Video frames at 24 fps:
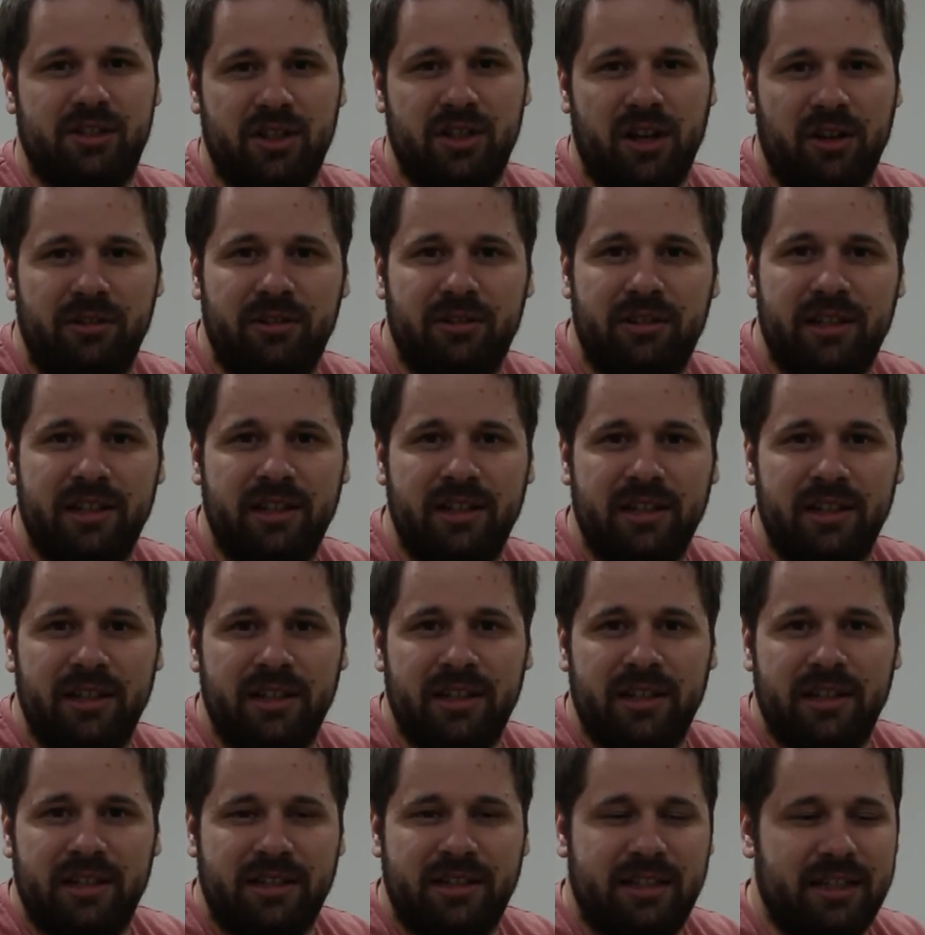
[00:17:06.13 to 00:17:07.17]
a joke.
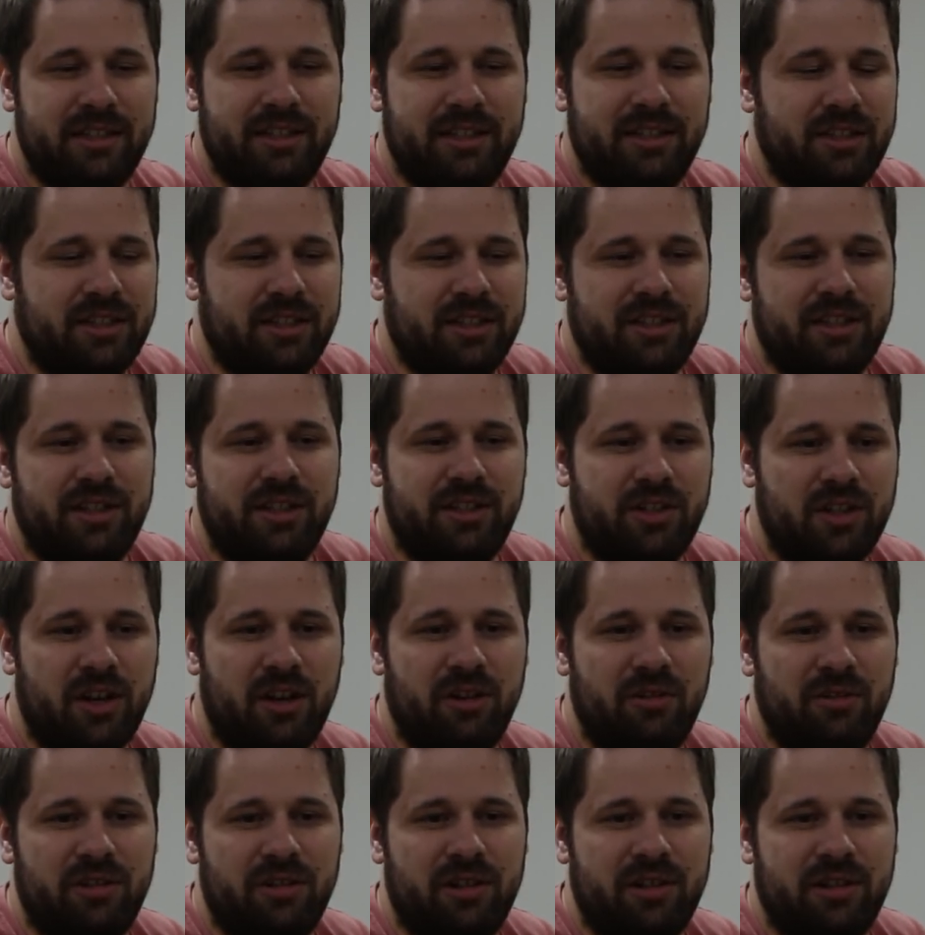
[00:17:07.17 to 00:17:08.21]
This is just a
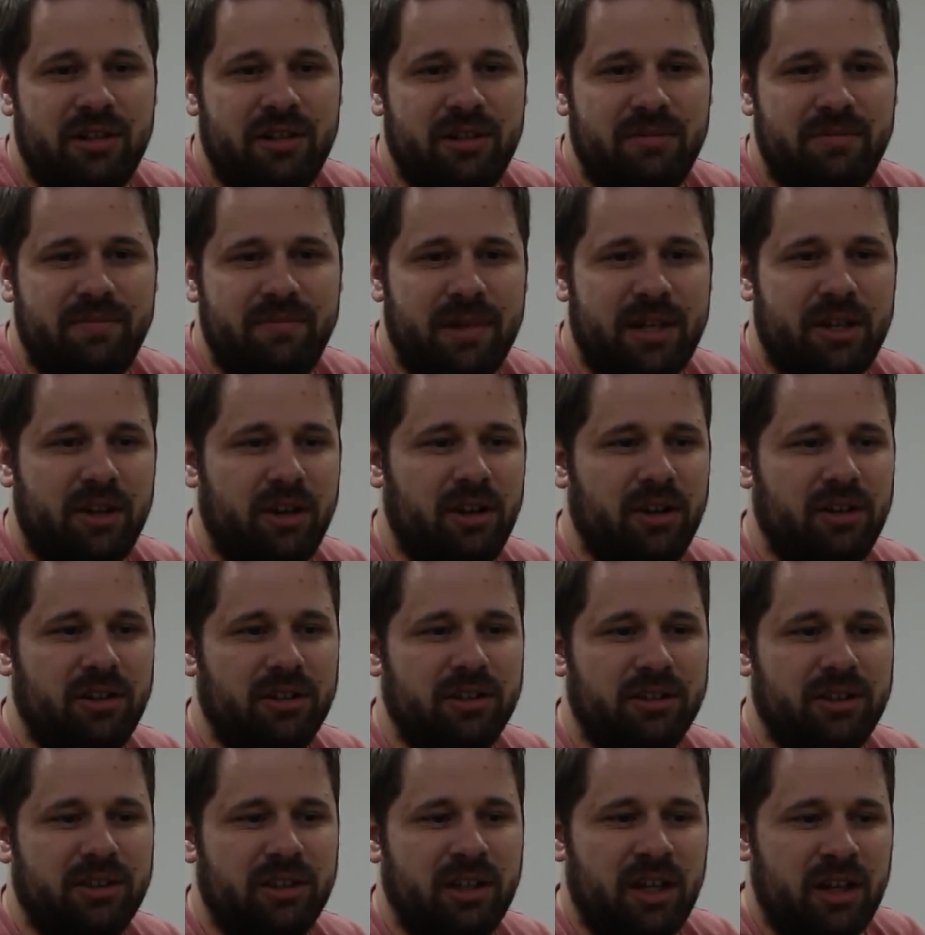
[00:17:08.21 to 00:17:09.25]
joke,
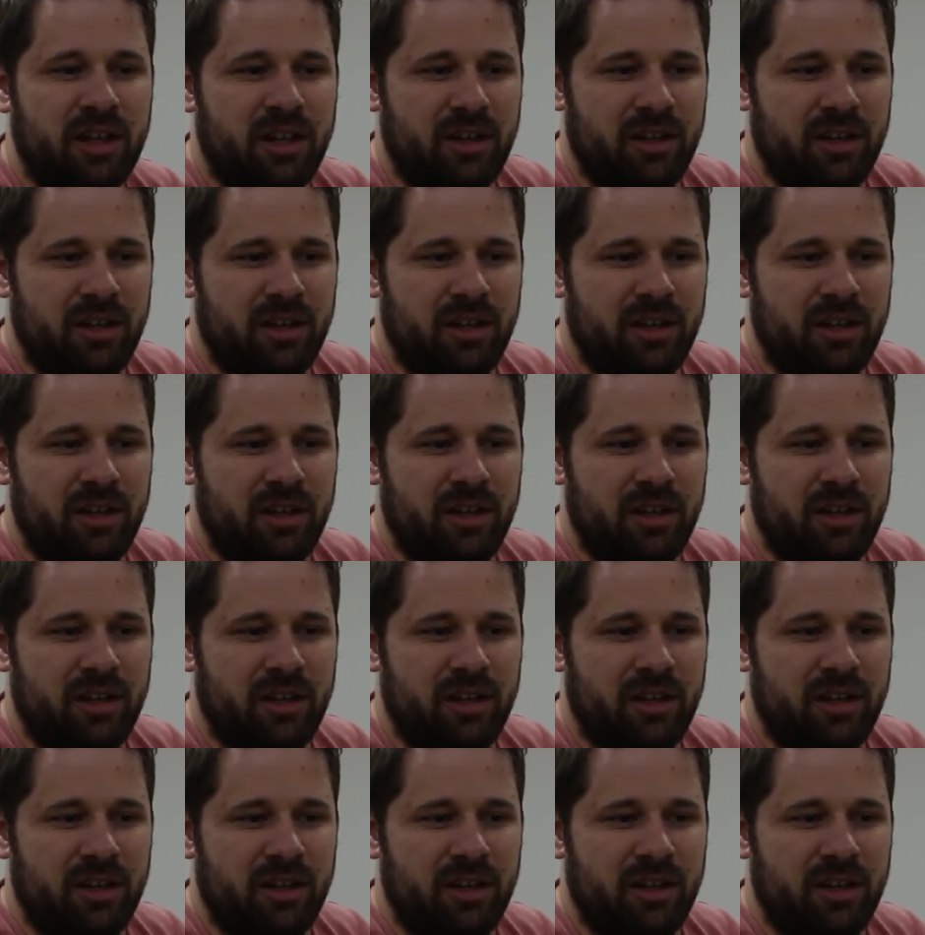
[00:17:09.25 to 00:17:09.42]
because